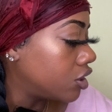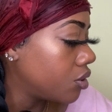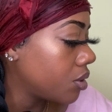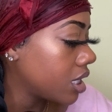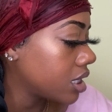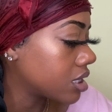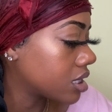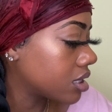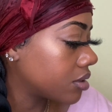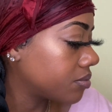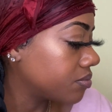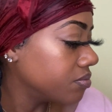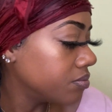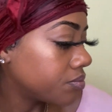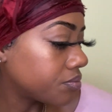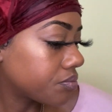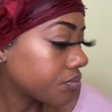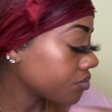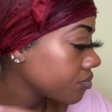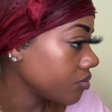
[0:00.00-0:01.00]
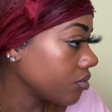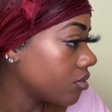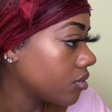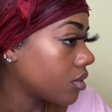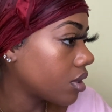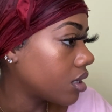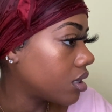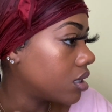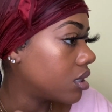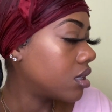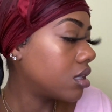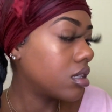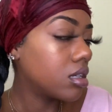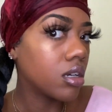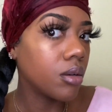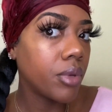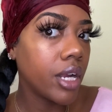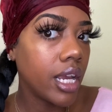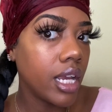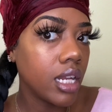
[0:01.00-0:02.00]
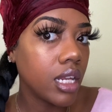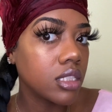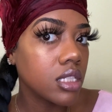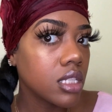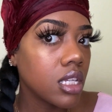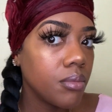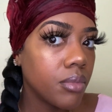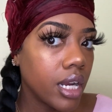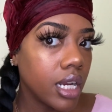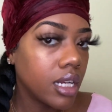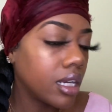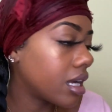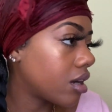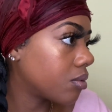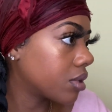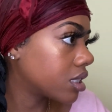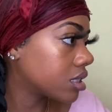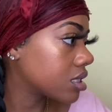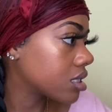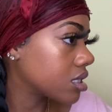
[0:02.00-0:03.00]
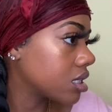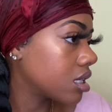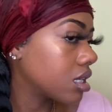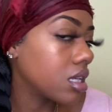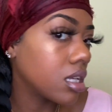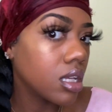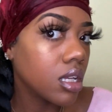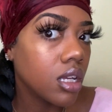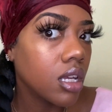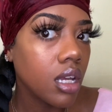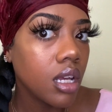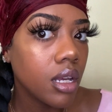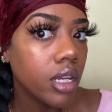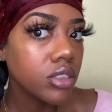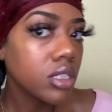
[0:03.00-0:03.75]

it. And braid and just keep braiding downwards. As you